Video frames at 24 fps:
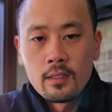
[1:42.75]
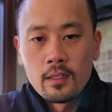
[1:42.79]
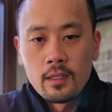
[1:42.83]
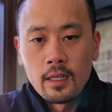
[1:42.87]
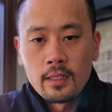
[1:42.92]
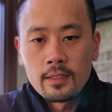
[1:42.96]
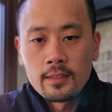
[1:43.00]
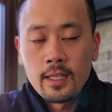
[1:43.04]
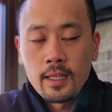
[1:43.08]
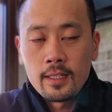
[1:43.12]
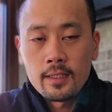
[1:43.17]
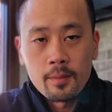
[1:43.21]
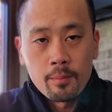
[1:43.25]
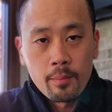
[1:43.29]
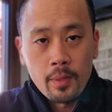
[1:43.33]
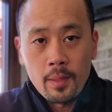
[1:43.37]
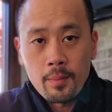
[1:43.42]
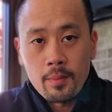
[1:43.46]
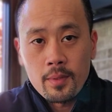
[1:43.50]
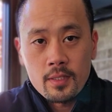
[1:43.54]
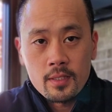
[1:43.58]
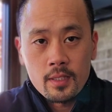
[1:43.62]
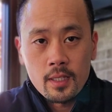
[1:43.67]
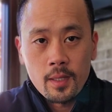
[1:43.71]
Like take the baby
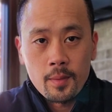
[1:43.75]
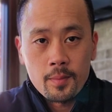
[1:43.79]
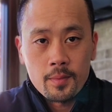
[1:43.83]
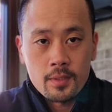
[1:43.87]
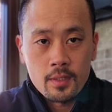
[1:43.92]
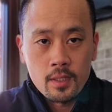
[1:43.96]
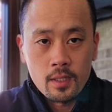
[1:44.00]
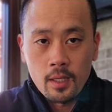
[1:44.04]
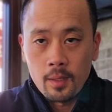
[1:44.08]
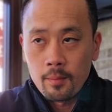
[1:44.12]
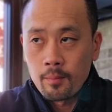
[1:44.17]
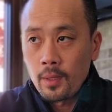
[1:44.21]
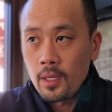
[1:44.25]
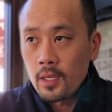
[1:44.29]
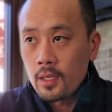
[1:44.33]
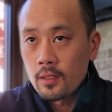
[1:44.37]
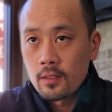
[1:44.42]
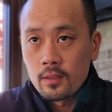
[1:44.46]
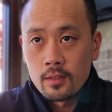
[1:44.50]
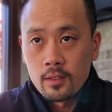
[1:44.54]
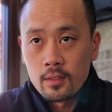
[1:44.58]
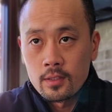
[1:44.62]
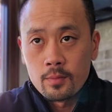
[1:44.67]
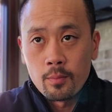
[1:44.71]
steps and like
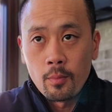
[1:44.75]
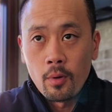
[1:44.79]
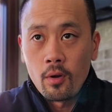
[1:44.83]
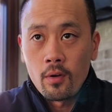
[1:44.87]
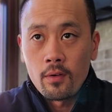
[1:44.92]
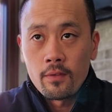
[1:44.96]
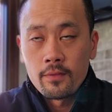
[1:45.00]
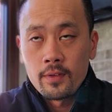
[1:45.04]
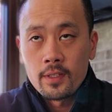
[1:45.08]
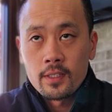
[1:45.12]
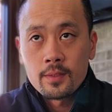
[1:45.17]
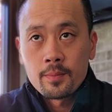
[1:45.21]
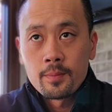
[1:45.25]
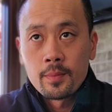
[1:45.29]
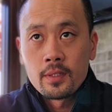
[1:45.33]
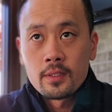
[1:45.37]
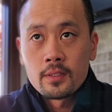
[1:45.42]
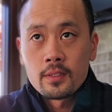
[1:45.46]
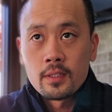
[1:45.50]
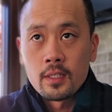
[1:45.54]
make the small investments,